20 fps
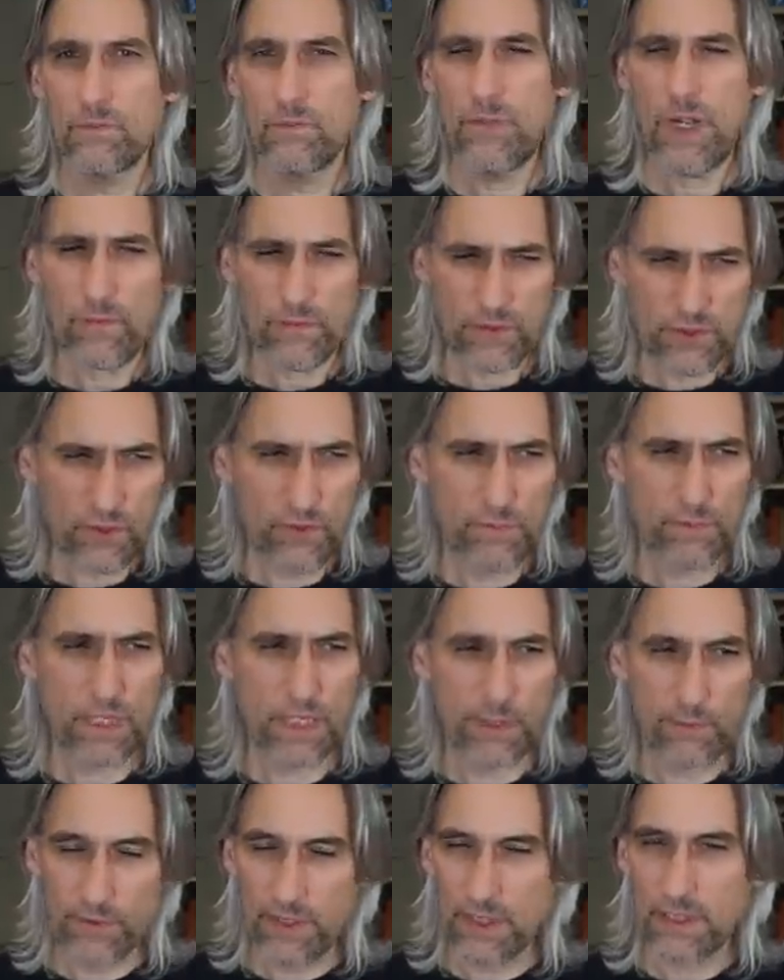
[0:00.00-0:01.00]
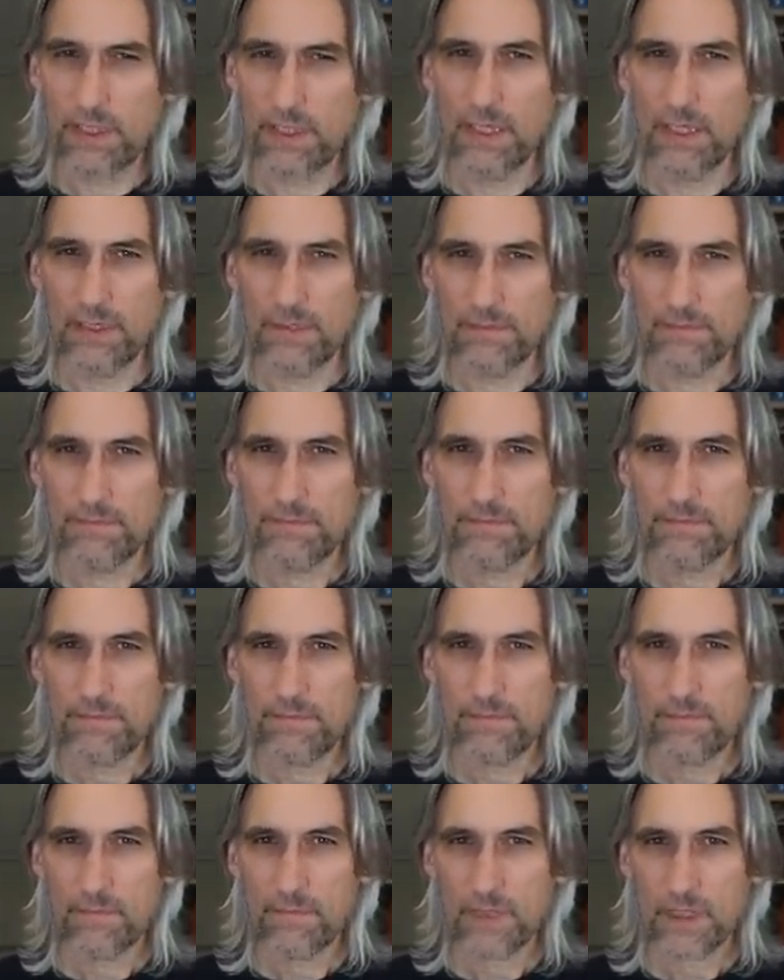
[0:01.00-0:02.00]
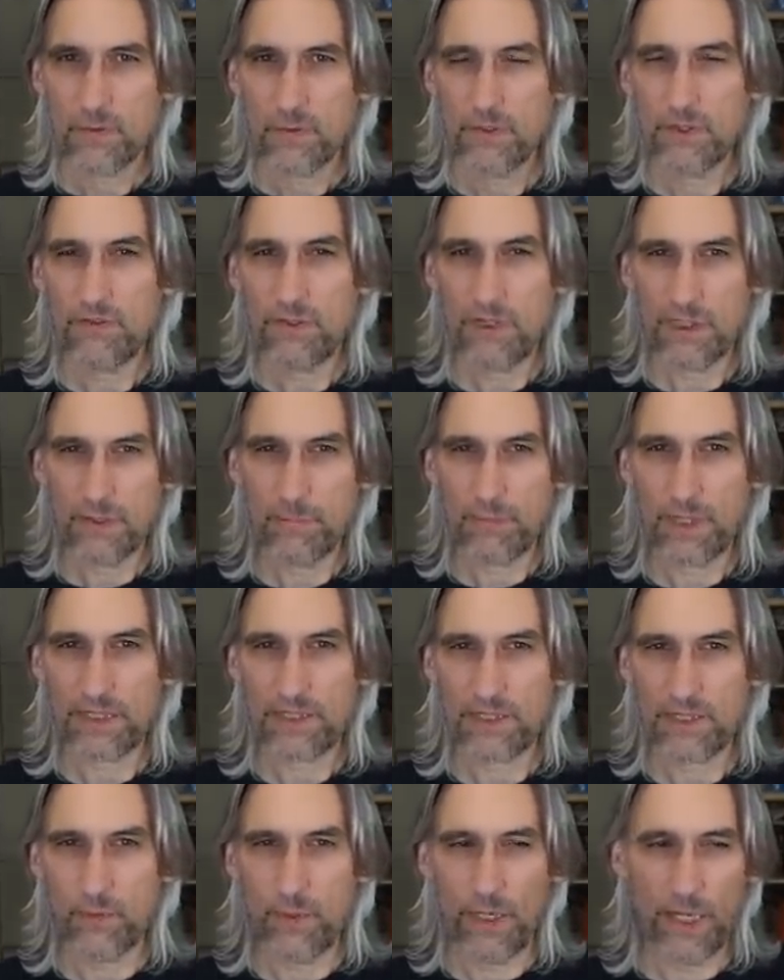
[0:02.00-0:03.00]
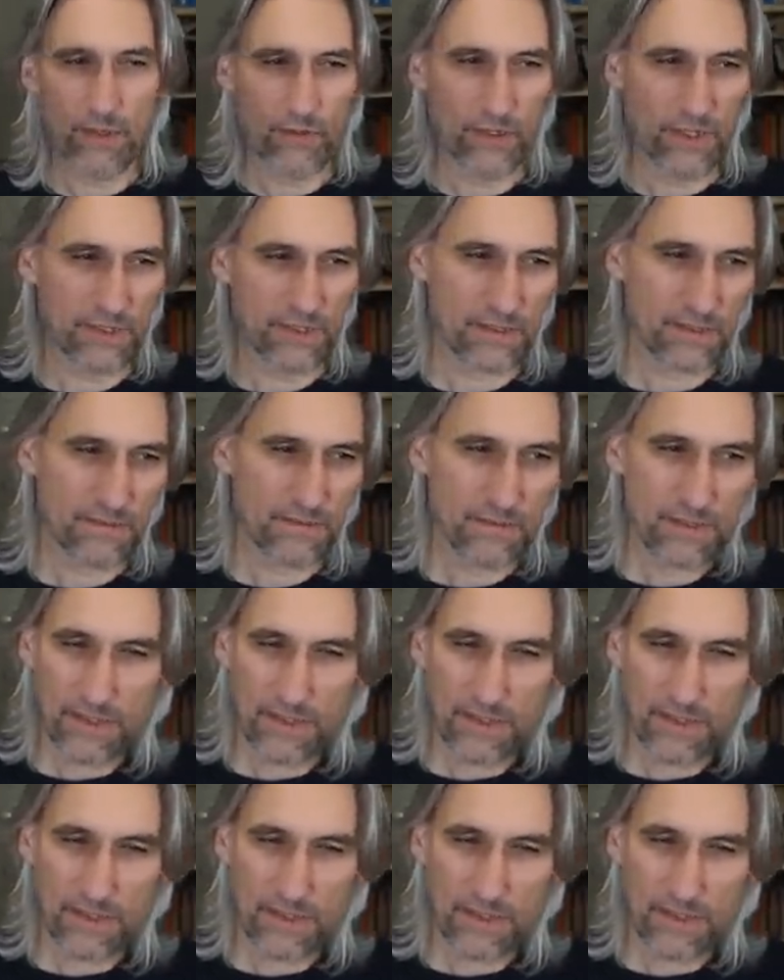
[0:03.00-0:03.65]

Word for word: Where would you play with the king? What do you think the best square is?